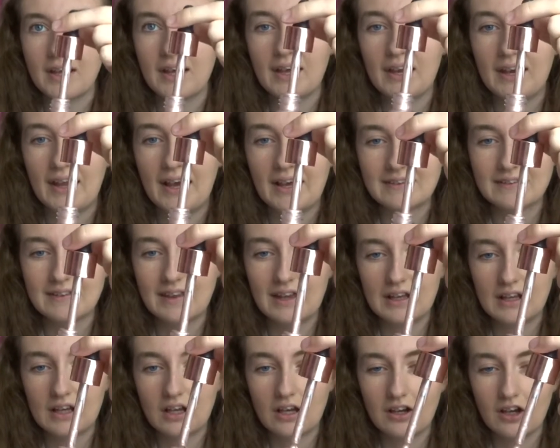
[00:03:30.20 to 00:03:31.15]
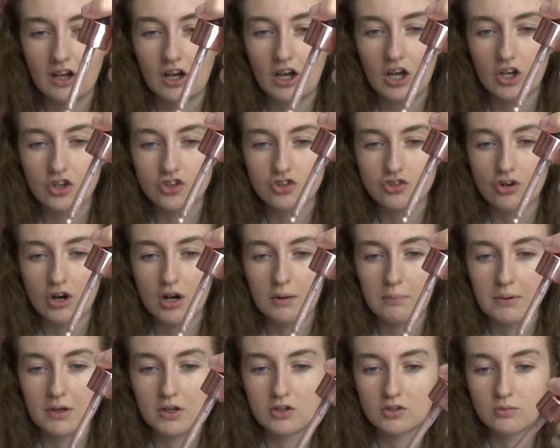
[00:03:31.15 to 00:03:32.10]
and has like a
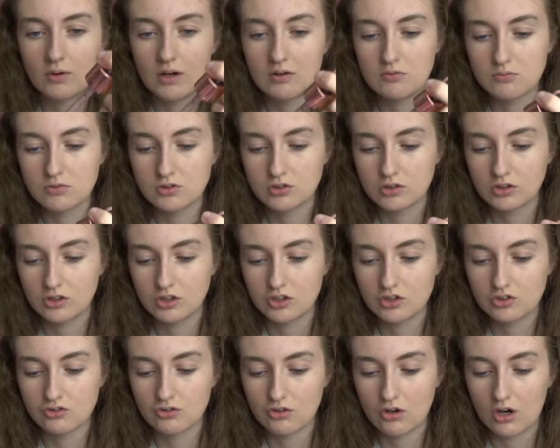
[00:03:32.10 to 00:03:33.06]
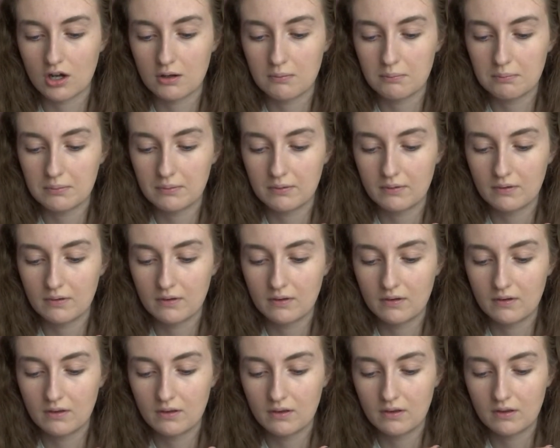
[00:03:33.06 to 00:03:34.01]
dropper, so I'm just going to drop
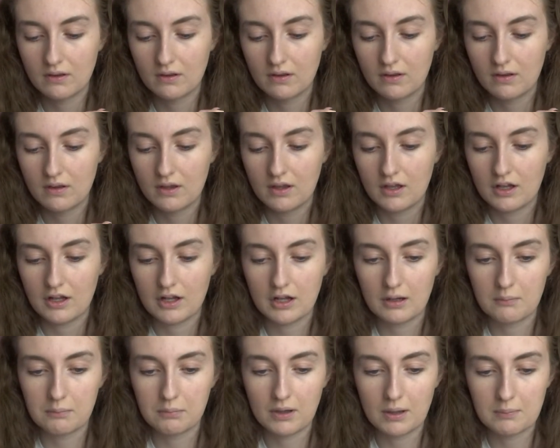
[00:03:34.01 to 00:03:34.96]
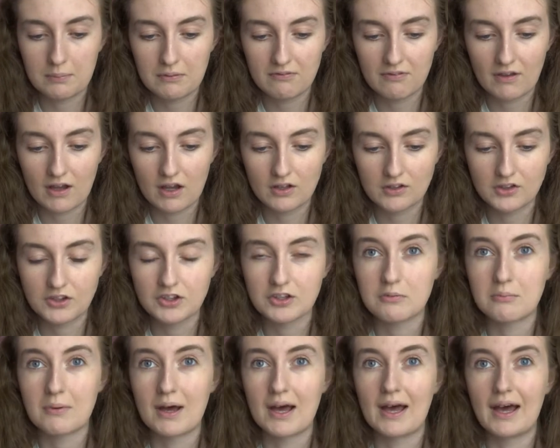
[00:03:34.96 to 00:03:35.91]
a blob of that onto
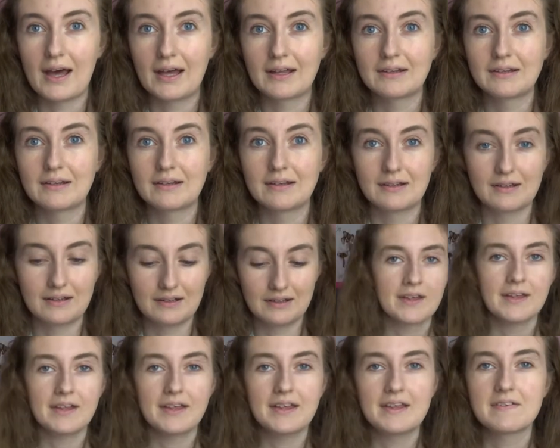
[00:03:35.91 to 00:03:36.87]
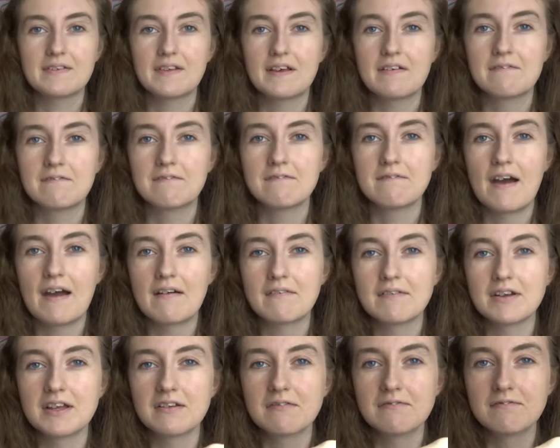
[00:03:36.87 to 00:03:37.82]
my hand. It's a
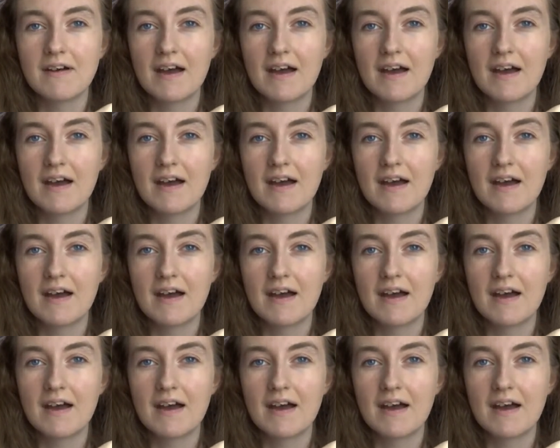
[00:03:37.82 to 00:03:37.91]
very